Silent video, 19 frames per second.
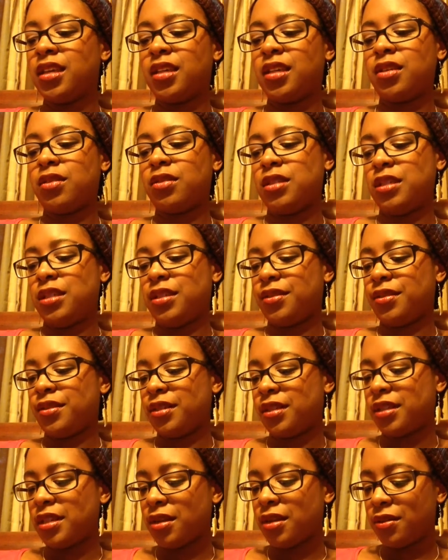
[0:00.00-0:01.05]
oh dear,
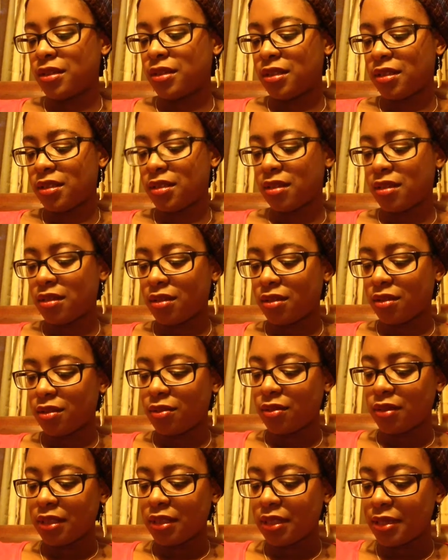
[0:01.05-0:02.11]
how is this gonna go?
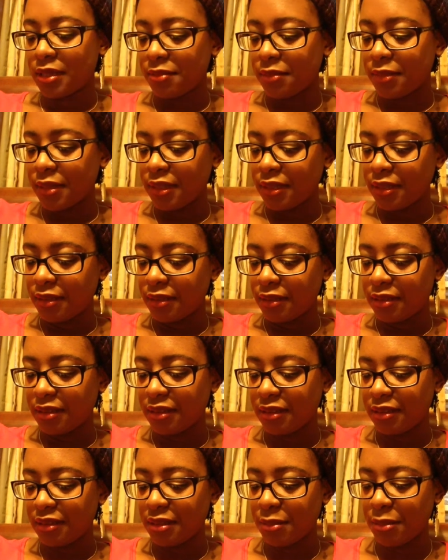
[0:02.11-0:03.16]
Let me
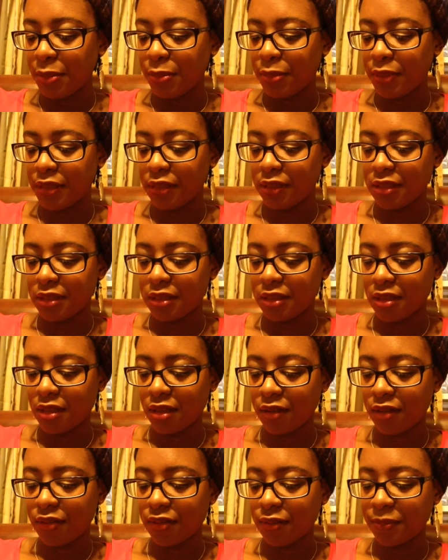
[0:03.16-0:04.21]
peel this off.